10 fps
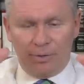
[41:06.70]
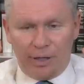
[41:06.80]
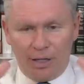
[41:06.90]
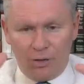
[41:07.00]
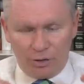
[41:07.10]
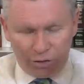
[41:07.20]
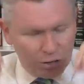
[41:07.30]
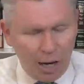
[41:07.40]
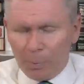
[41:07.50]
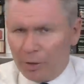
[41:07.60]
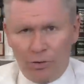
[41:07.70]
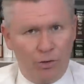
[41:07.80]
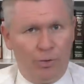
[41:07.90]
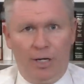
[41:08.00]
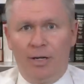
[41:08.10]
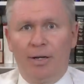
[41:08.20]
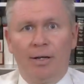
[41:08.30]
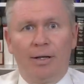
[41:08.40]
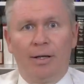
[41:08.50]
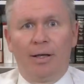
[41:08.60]
can you stop what you're doing
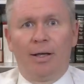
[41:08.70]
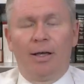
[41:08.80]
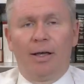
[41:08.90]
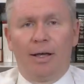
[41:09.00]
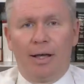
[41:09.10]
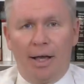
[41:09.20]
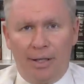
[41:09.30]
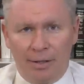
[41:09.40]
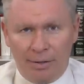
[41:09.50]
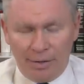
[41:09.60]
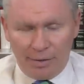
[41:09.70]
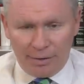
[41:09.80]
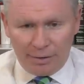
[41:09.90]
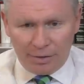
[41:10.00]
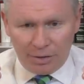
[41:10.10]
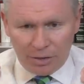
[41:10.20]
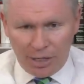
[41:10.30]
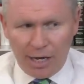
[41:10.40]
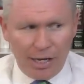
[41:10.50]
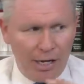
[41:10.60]
and
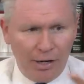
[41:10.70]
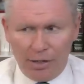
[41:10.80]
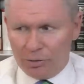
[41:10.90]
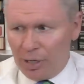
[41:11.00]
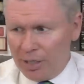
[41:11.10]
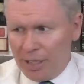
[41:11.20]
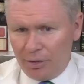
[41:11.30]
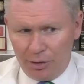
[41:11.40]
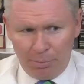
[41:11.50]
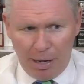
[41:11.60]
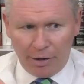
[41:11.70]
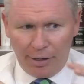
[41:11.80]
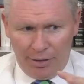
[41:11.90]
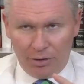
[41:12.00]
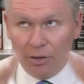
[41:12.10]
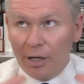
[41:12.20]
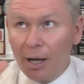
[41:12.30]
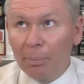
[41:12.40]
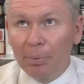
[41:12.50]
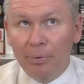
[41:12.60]
stay here and try to get your bearings. Look
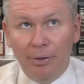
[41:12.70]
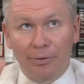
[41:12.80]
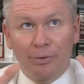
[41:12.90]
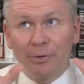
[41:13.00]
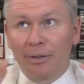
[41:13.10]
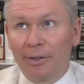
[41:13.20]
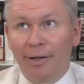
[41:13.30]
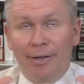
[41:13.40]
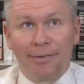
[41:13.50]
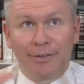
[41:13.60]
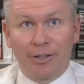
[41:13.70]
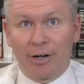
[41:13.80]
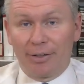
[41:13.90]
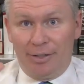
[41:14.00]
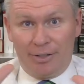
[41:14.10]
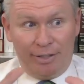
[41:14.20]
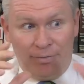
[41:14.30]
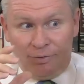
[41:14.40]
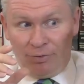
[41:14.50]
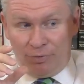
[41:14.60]
up through the, the darkness
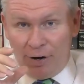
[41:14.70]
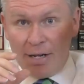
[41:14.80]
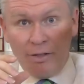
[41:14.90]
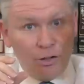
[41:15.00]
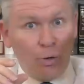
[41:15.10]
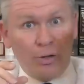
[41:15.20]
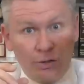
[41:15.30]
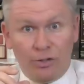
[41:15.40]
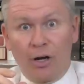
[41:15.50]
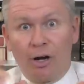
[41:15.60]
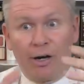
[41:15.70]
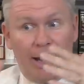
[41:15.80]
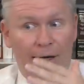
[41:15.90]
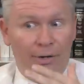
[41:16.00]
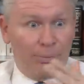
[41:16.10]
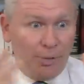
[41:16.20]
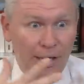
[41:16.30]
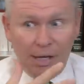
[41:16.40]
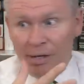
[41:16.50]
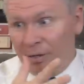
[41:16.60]
and find the North Star and
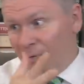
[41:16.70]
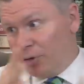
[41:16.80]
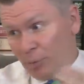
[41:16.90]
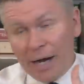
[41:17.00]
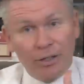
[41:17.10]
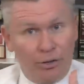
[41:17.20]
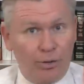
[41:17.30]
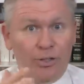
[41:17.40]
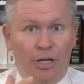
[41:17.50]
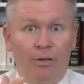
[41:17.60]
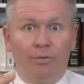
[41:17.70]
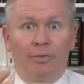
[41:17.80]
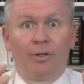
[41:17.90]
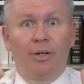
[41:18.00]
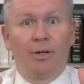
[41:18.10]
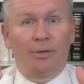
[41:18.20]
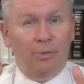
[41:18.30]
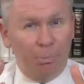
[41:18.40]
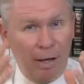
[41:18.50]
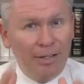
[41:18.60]
redirect yourself.
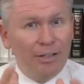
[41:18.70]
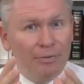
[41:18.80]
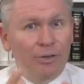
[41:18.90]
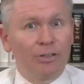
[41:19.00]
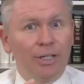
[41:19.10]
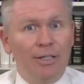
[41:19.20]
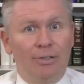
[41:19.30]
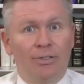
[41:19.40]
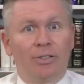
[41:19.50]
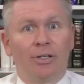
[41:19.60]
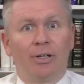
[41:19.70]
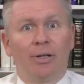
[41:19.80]
Repent of your sins.